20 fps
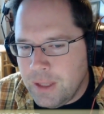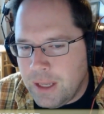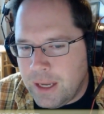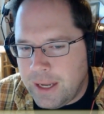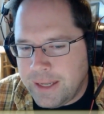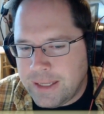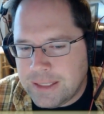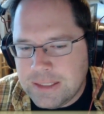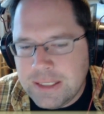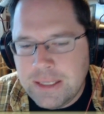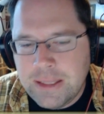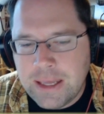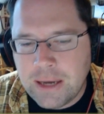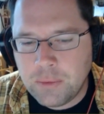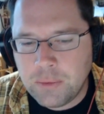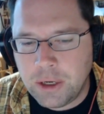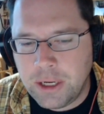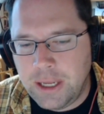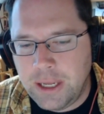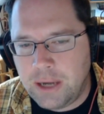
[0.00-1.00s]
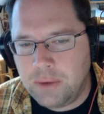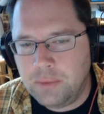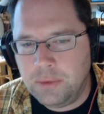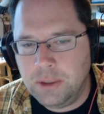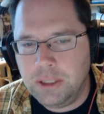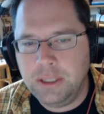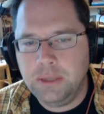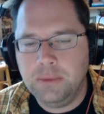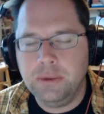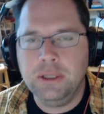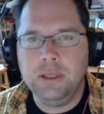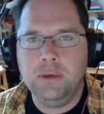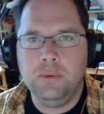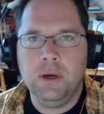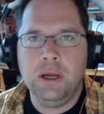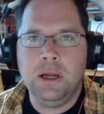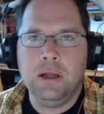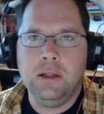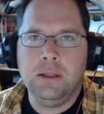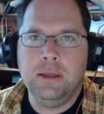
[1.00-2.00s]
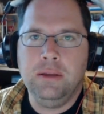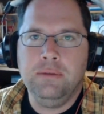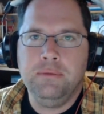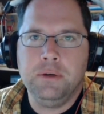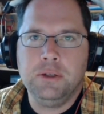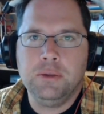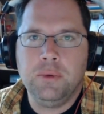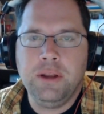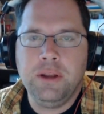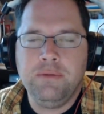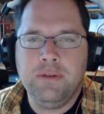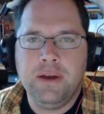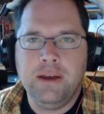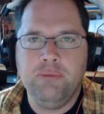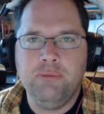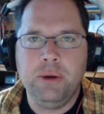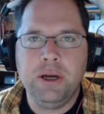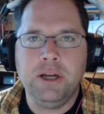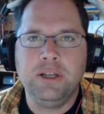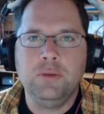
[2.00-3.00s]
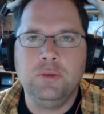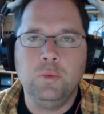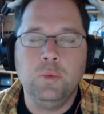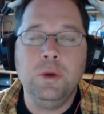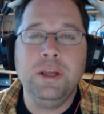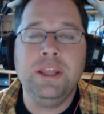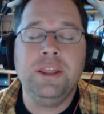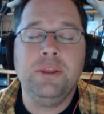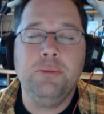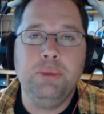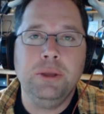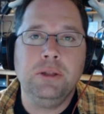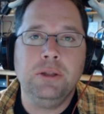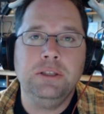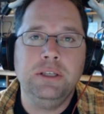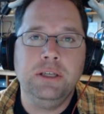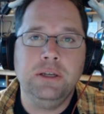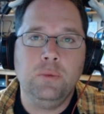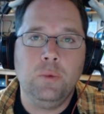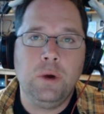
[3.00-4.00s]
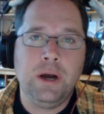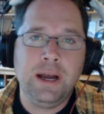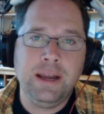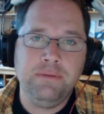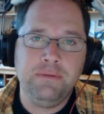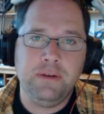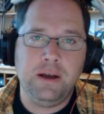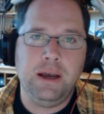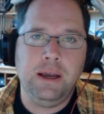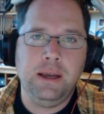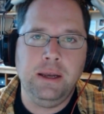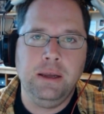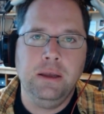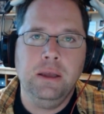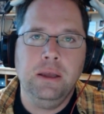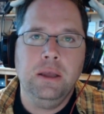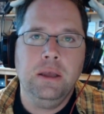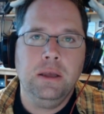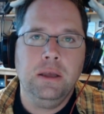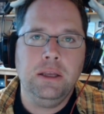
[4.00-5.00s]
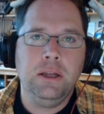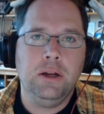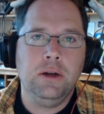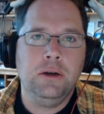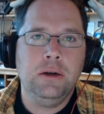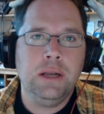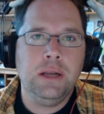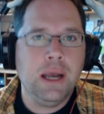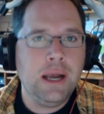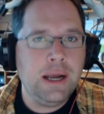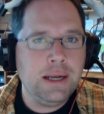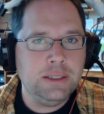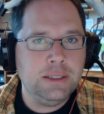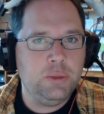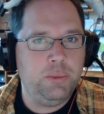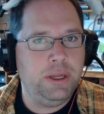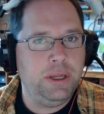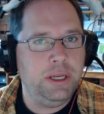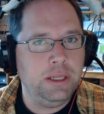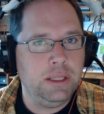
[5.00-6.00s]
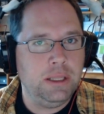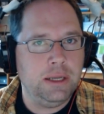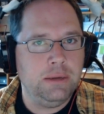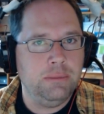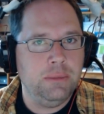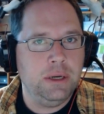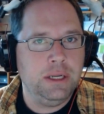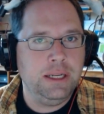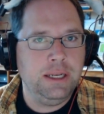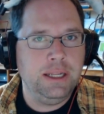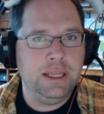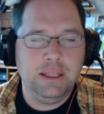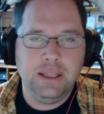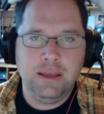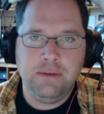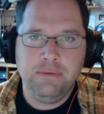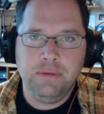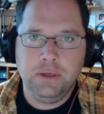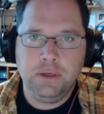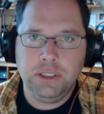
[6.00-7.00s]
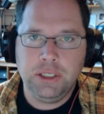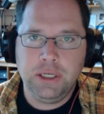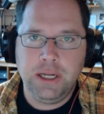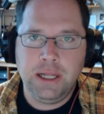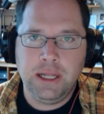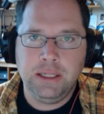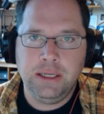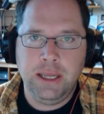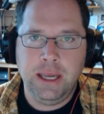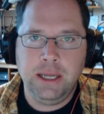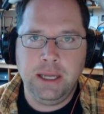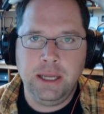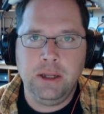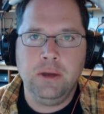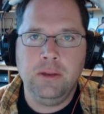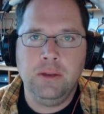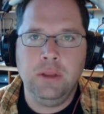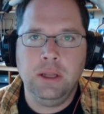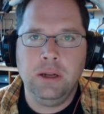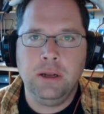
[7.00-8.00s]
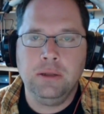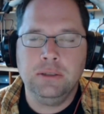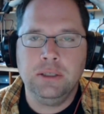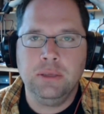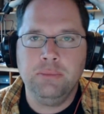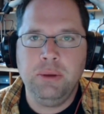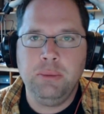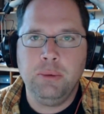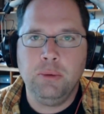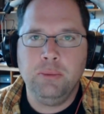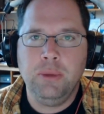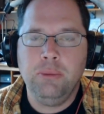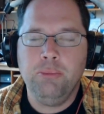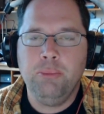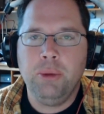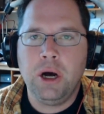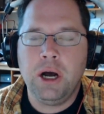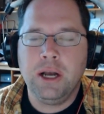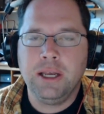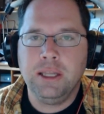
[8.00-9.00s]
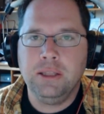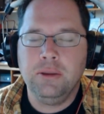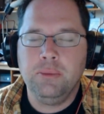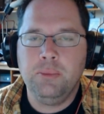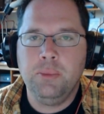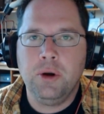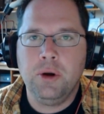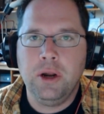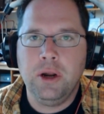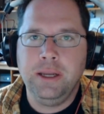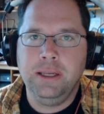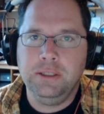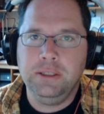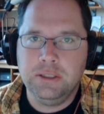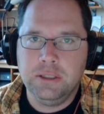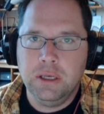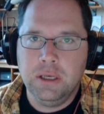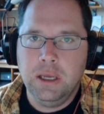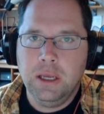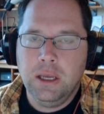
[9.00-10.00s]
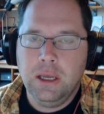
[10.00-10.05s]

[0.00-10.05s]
I can see that working out really, really well. And for 25 bucks with built-in Wi-Fi, you're not spending a lot of money to get that functionality. I know that uh, some people may balk at the price